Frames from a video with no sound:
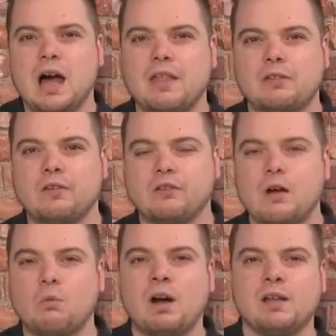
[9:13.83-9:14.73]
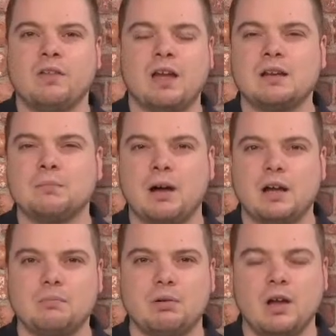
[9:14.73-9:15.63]
and that is a white-headed
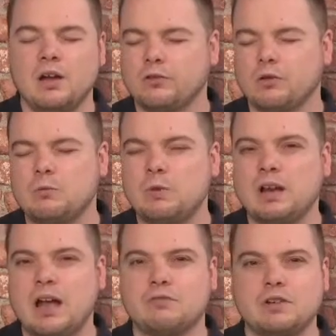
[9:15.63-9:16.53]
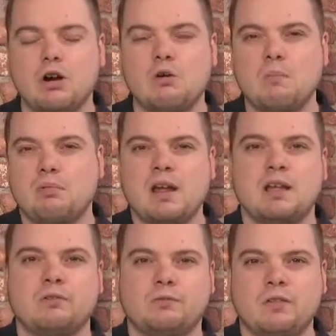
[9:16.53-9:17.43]
pipe. So it will have no
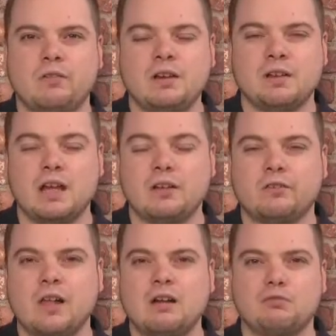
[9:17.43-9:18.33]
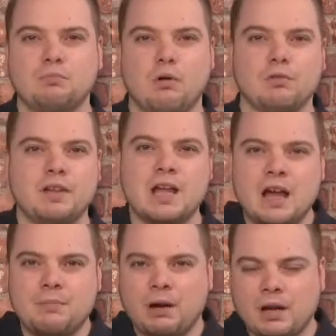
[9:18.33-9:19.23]
brakes fitted itself, but the
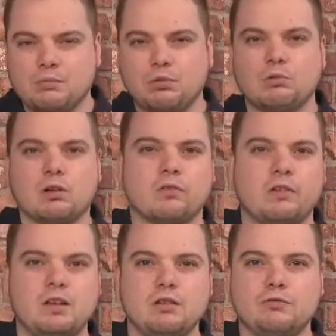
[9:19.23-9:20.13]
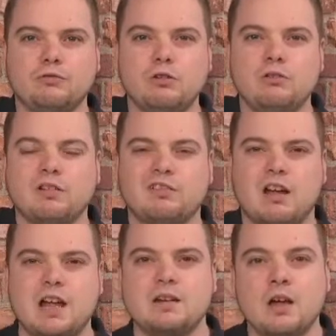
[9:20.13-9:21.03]
air pipe will continue through the
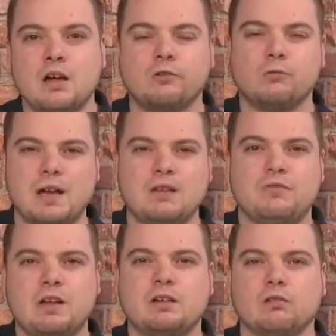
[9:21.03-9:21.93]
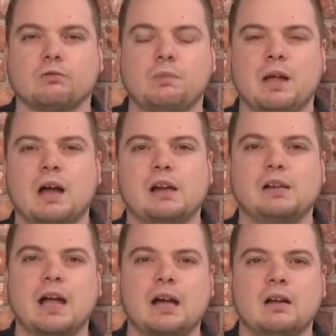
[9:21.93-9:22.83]
train. So any vehicles
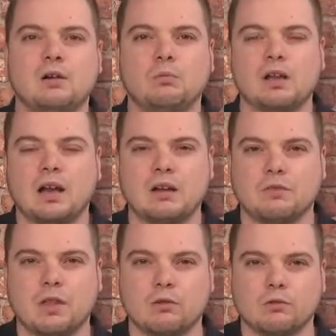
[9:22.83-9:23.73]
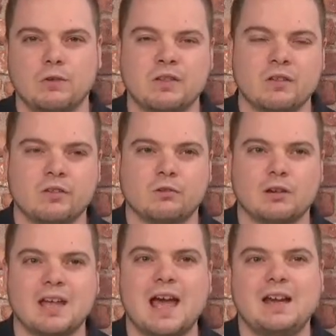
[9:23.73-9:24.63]
behind that will have those fitted. So
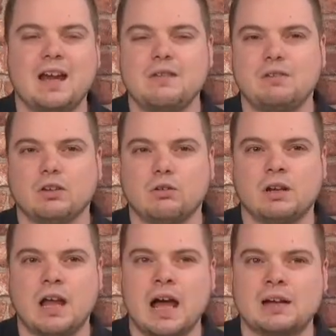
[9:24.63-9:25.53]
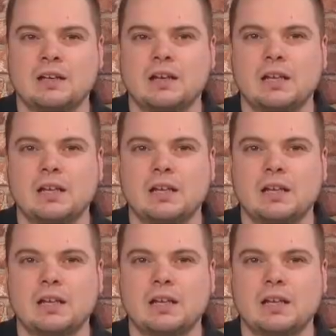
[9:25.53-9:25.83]
again, if you're looking at adding